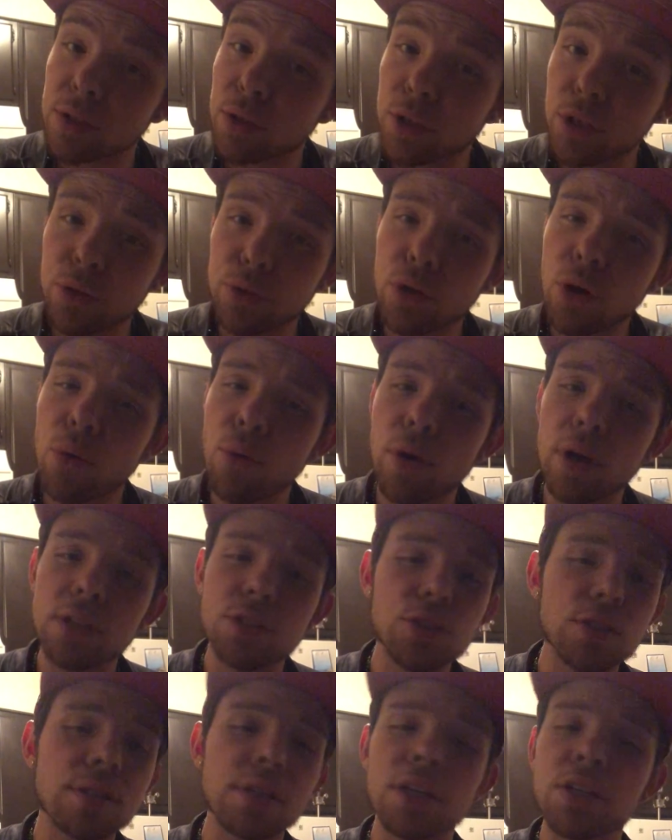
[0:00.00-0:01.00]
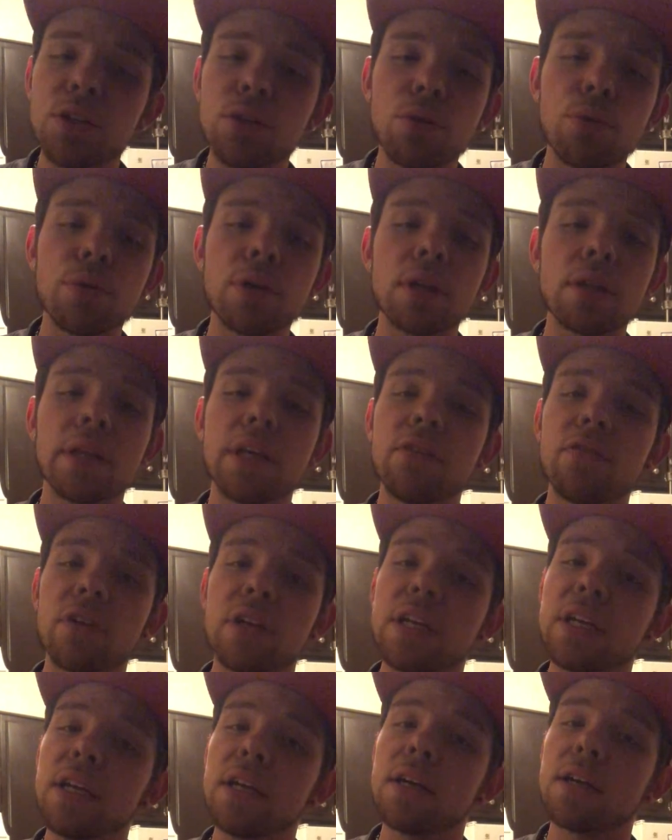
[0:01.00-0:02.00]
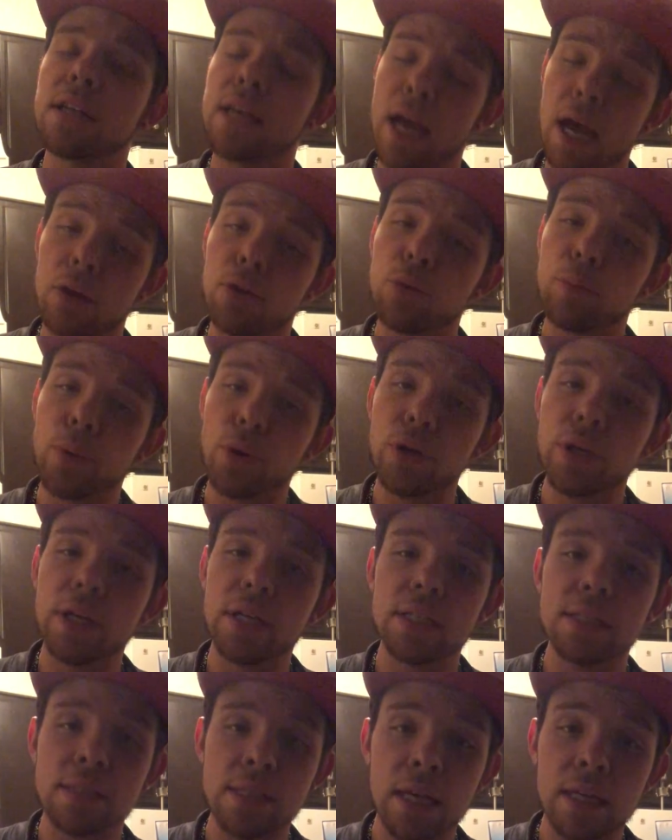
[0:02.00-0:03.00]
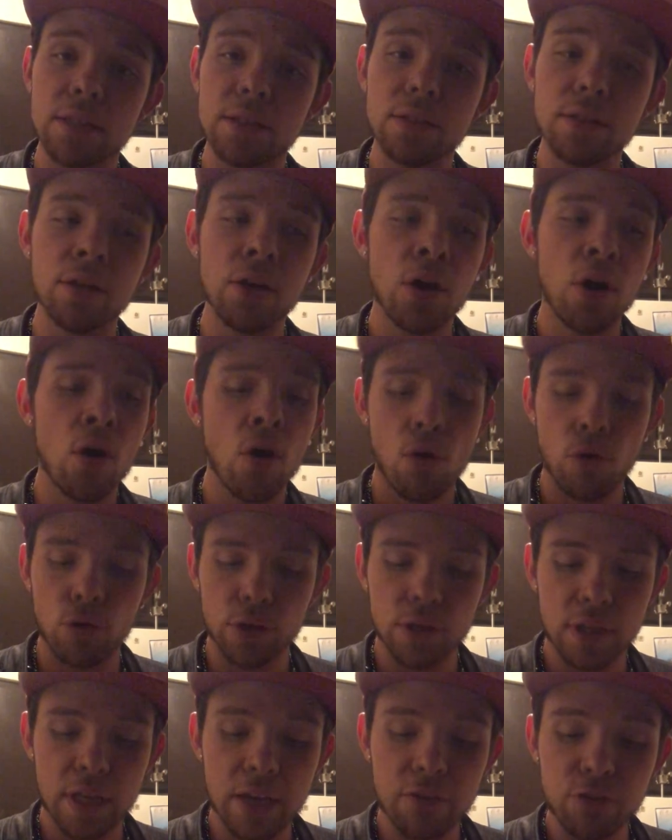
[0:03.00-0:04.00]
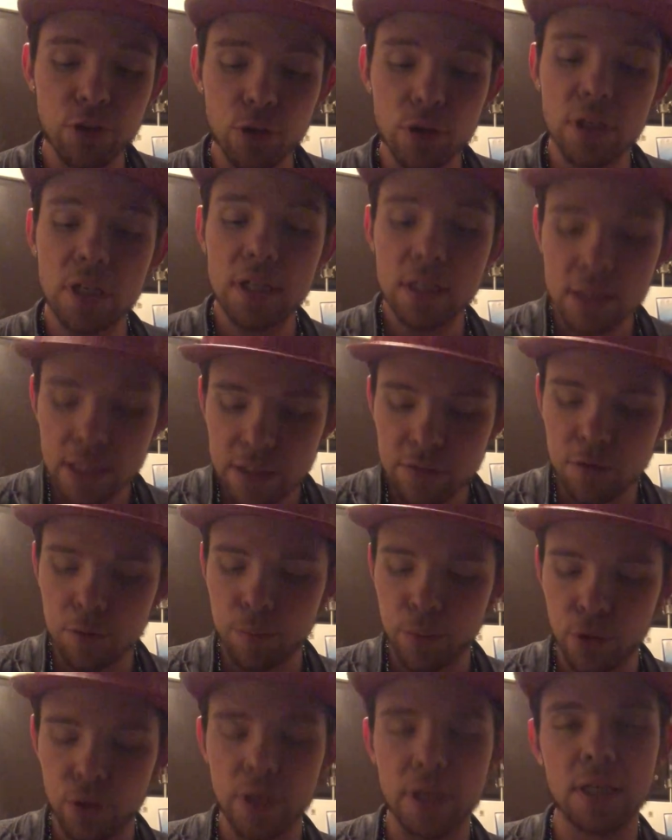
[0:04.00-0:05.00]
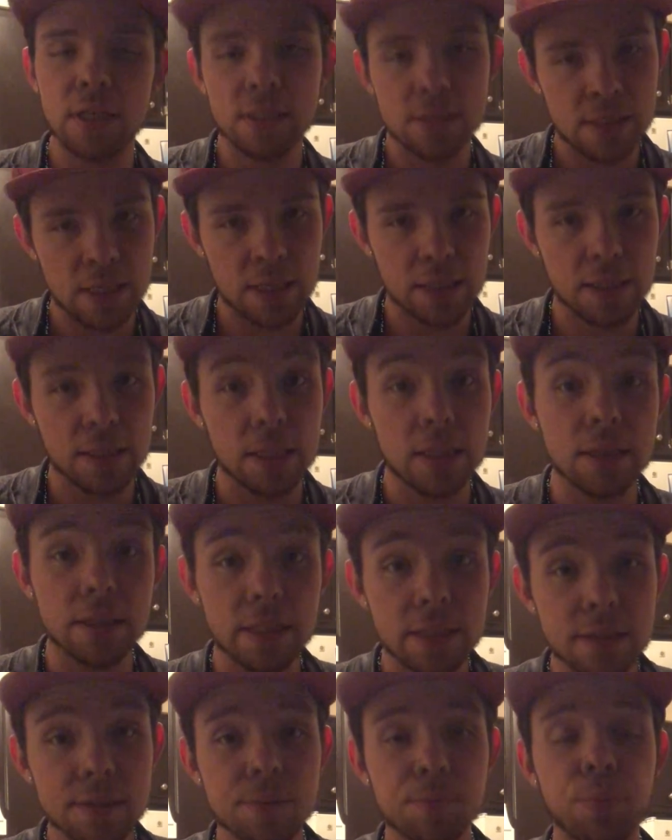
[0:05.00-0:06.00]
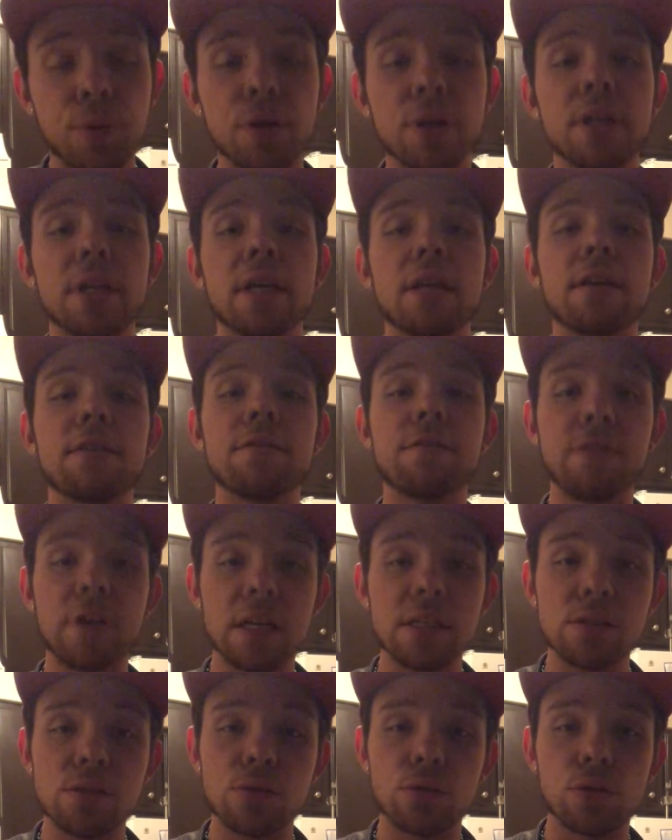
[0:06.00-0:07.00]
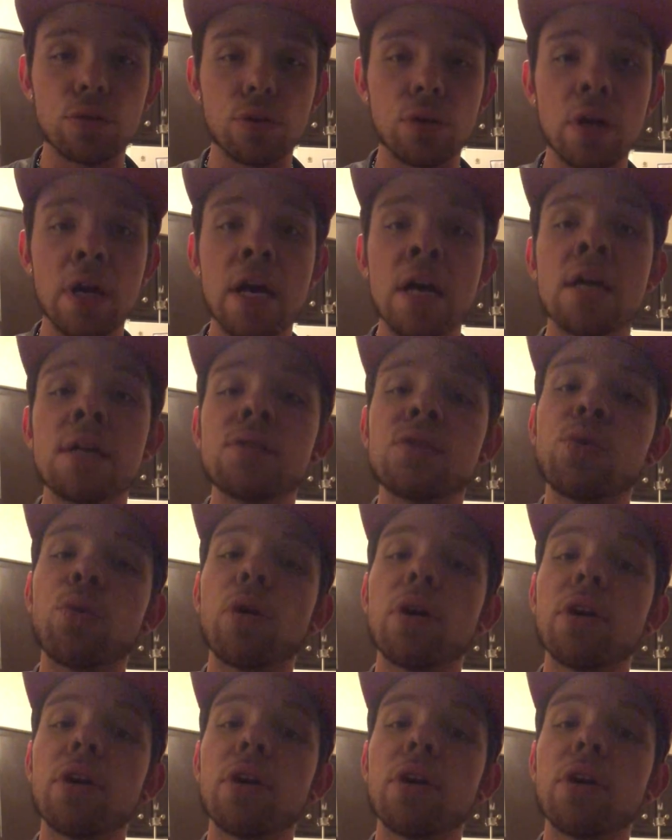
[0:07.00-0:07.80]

still, you don't want, just like you don't want to leave any candle burning unattended, or if you're gonna leave it burning unattended, at least put it in a vessel to